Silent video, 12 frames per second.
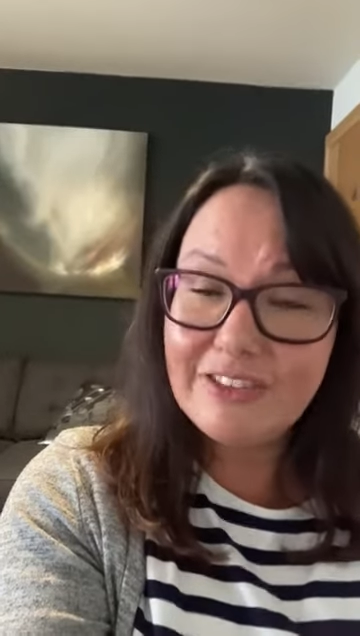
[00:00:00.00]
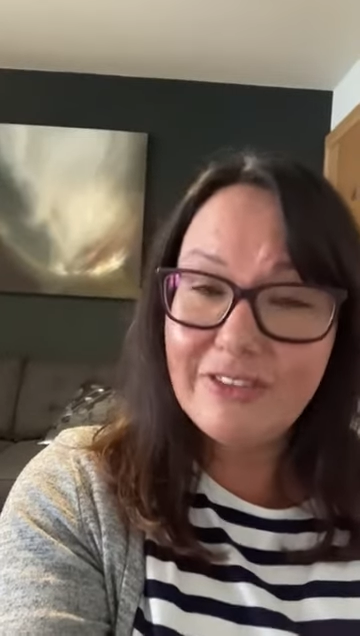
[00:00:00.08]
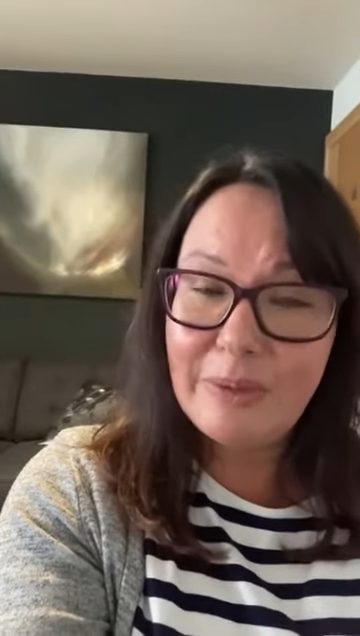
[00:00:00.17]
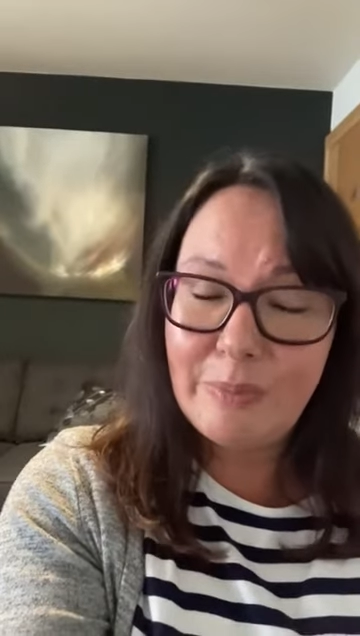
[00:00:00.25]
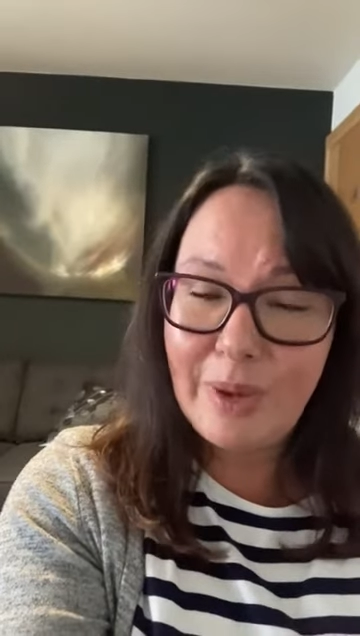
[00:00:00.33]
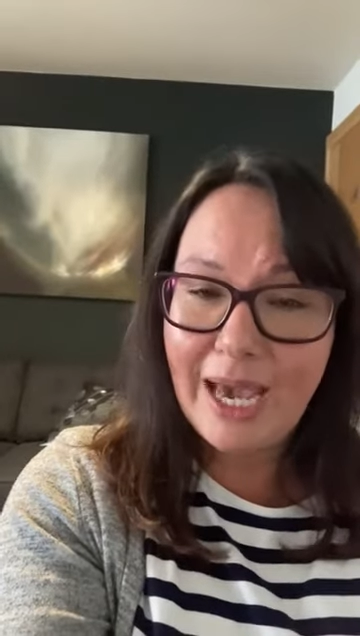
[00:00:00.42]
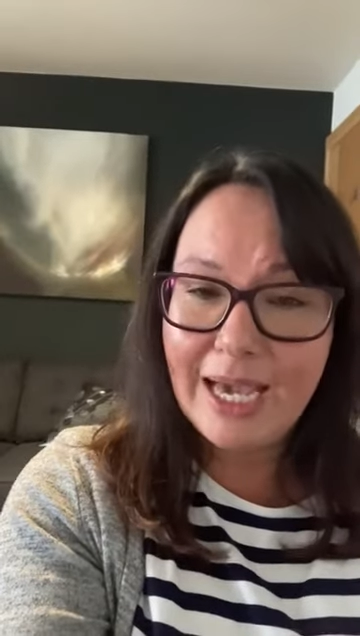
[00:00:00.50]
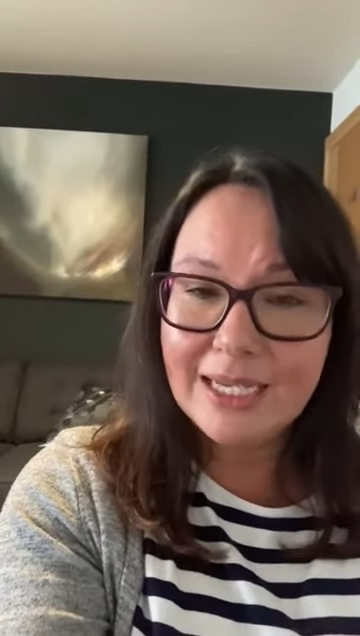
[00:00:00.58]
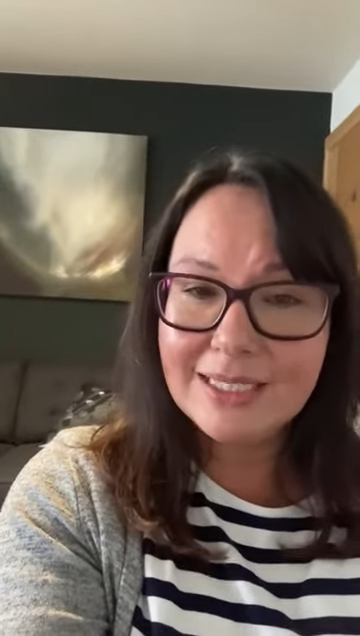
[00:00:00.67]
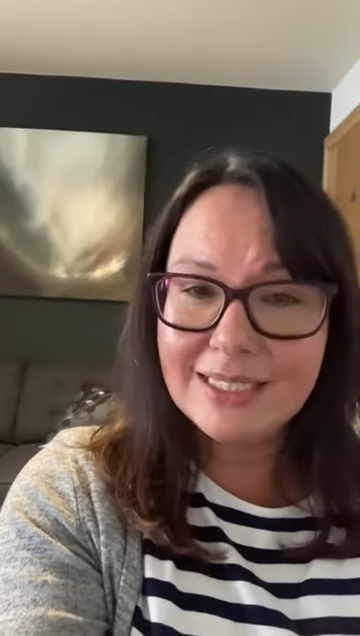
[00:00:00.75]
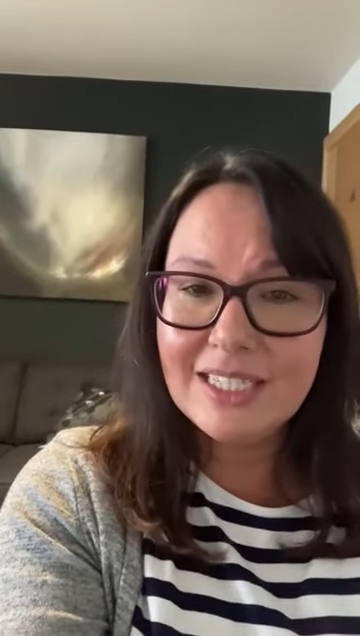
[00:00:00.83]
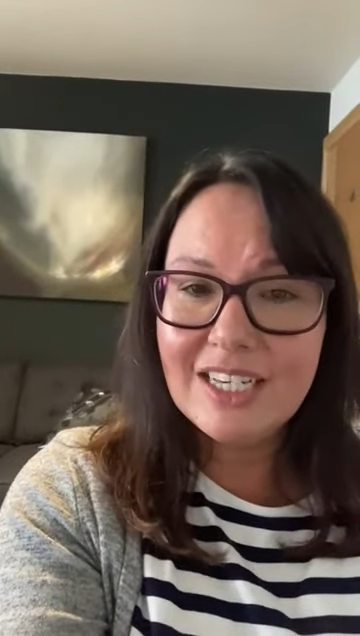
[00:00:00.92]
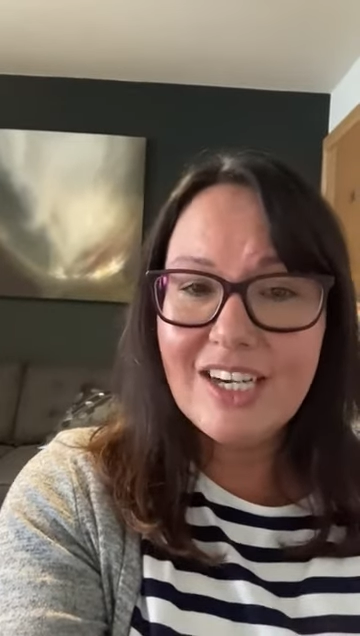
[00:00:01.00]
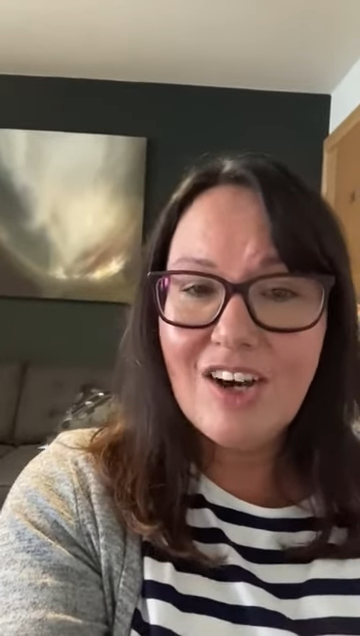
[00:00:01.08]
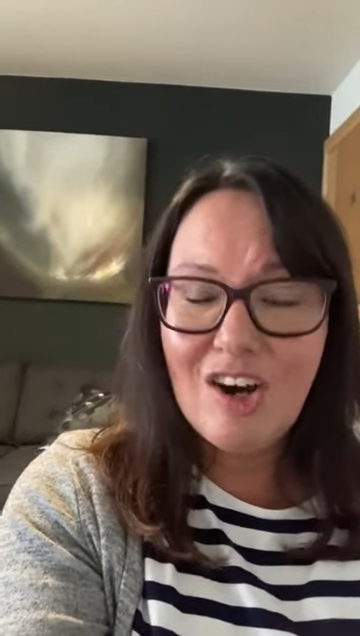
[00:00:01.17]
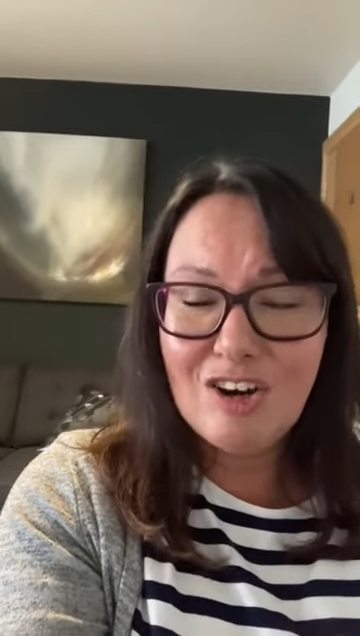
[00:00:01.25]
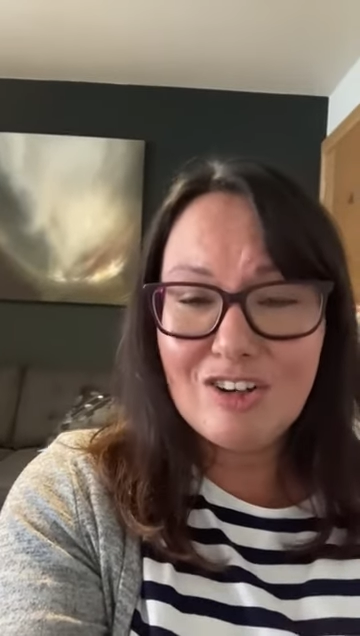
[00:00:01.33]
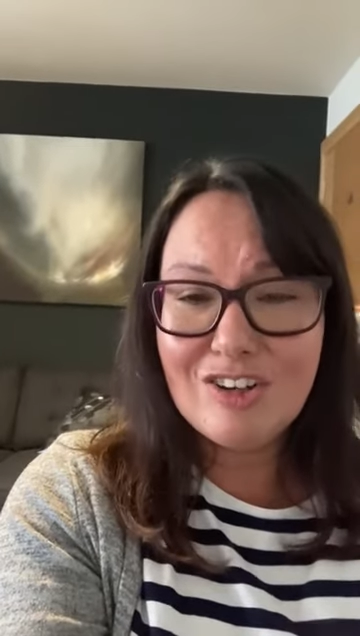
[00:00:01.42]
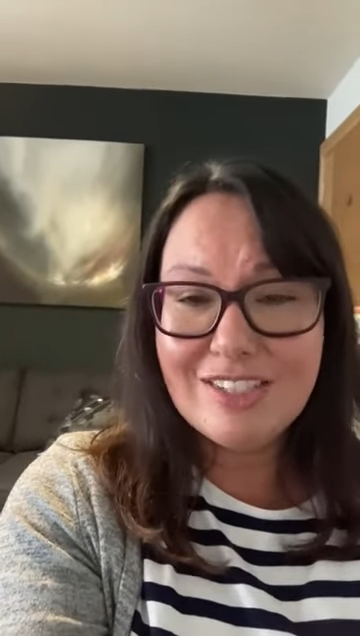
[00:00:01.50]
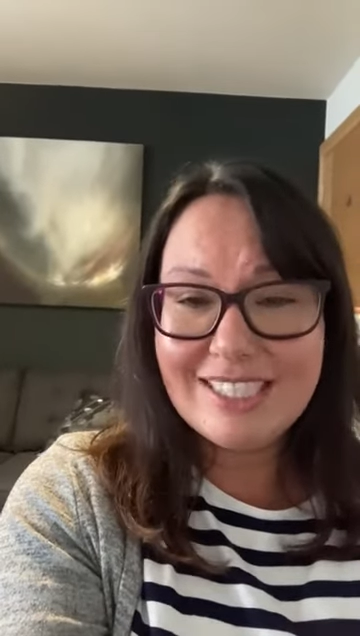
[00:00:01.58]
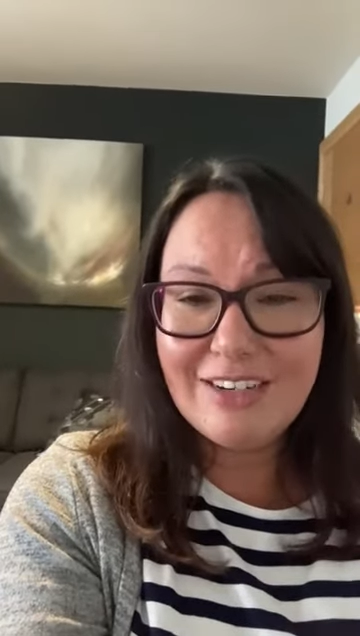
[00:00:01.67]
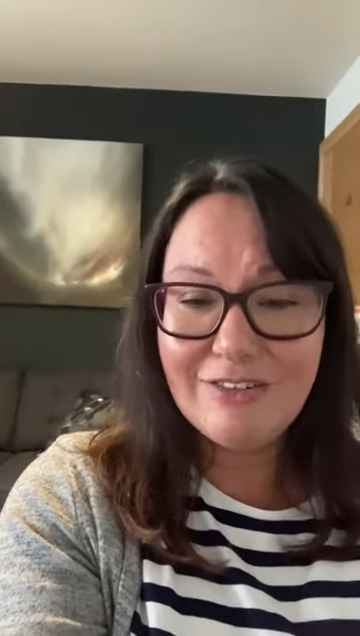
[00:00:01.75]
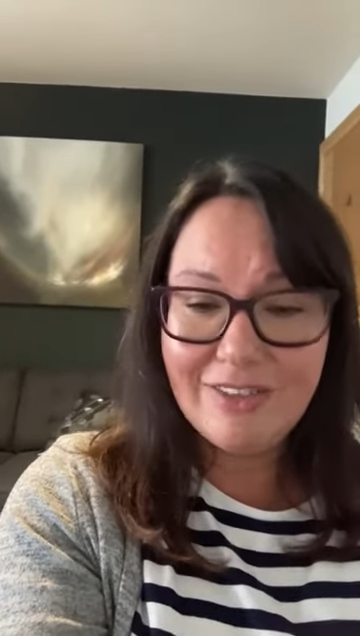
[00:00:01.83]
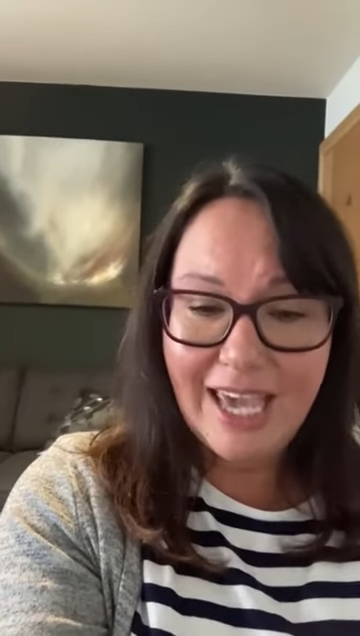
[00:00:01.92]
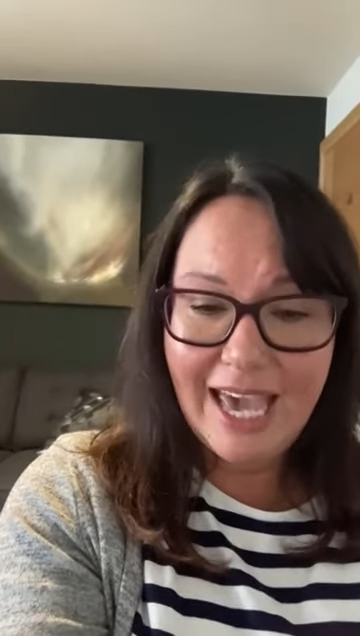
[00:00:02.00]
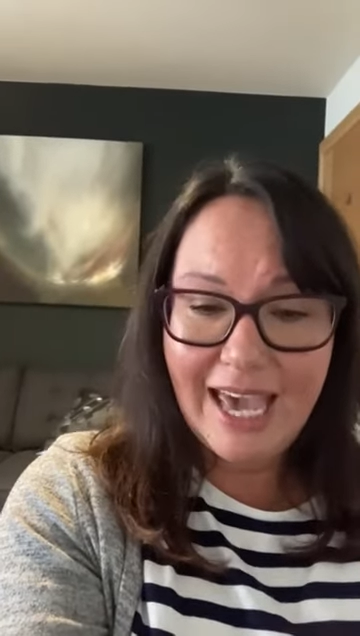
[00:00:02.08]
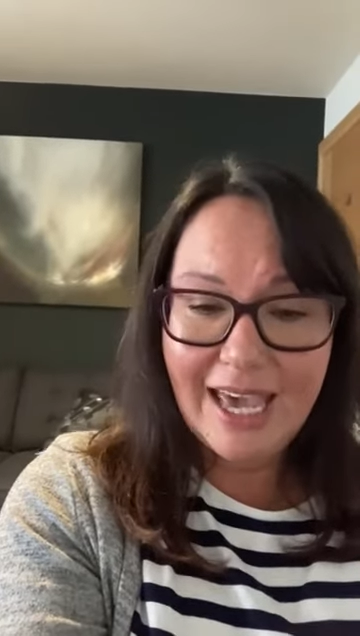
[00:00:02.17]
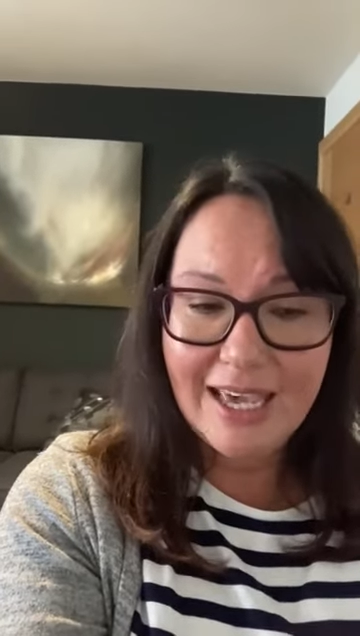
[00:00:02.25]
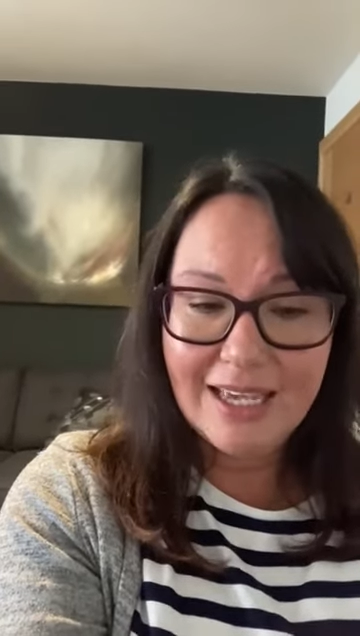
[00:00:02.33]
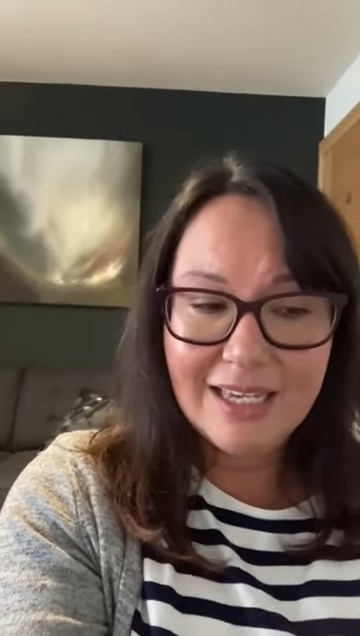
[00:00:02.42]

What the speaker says: impact on our self-care.